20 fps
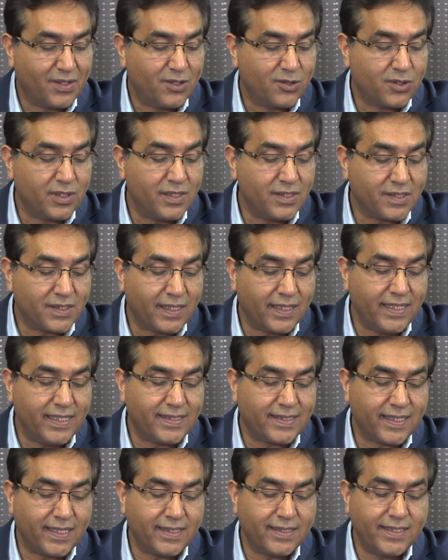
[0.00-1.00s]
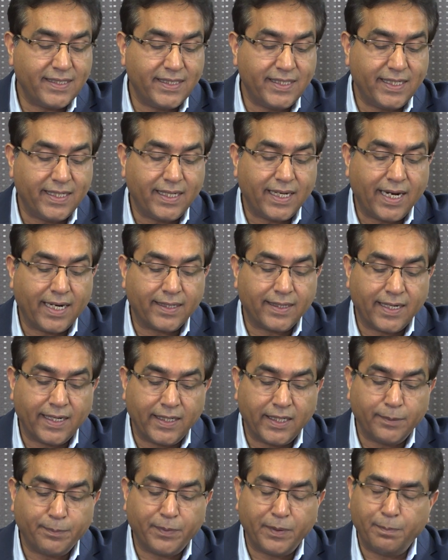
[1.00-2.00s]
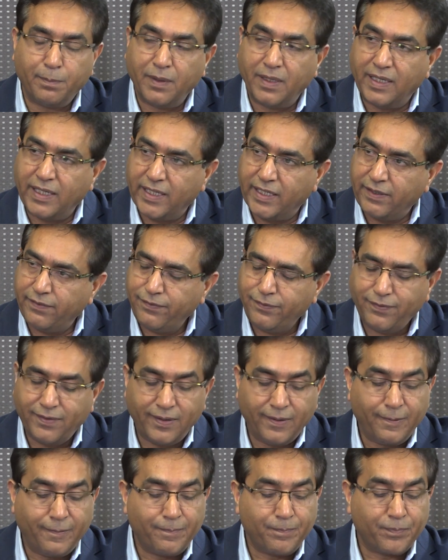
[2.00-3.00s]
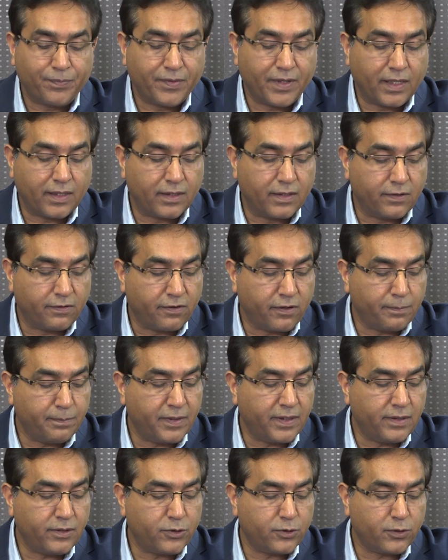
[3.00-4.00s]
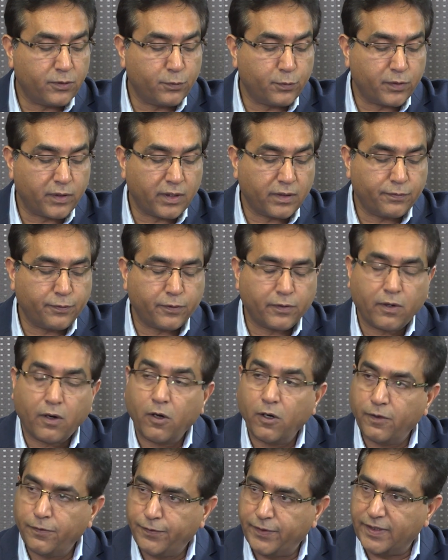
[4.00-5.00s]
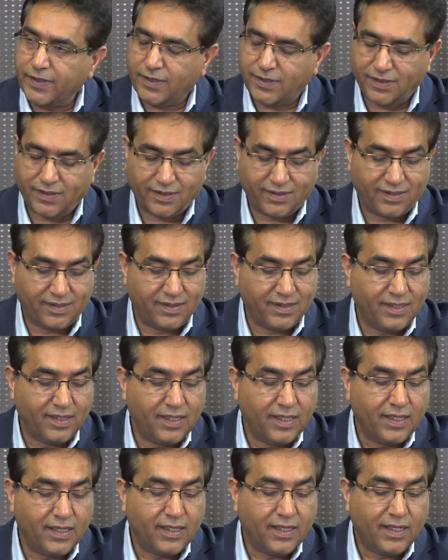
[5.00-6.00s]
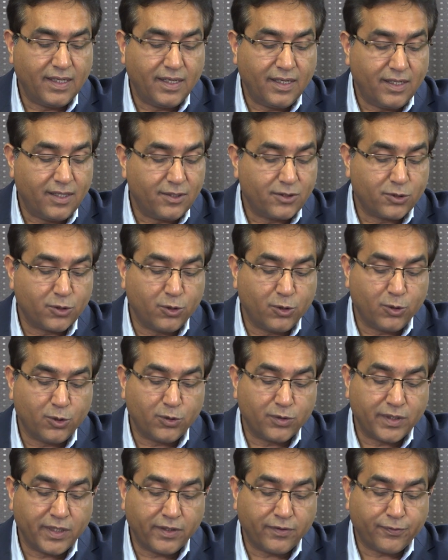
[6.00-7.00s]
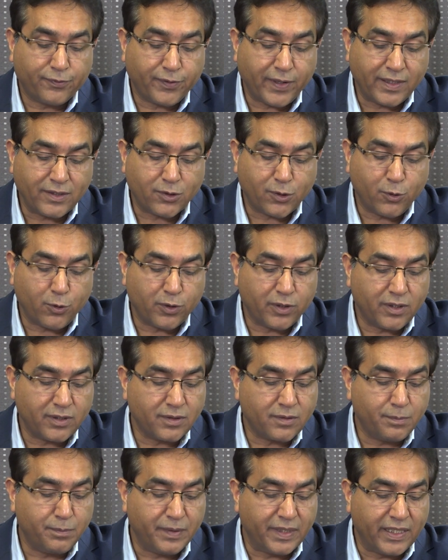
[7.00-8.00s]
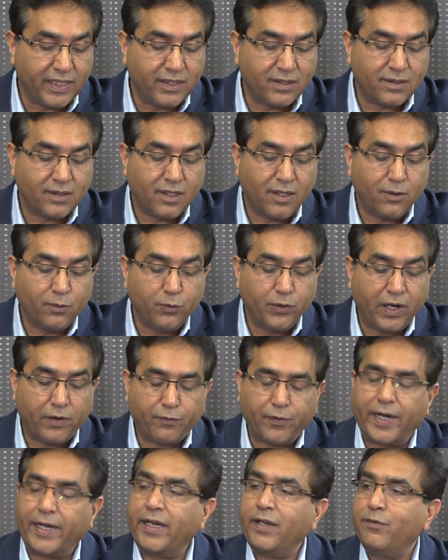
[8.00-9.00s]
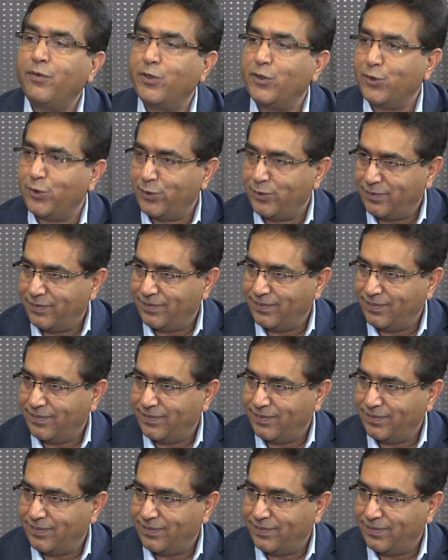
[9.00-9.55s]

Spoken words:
Instead, he says he and the NDP believe that government should work for all of us. So their French slogans means we are fighting for you.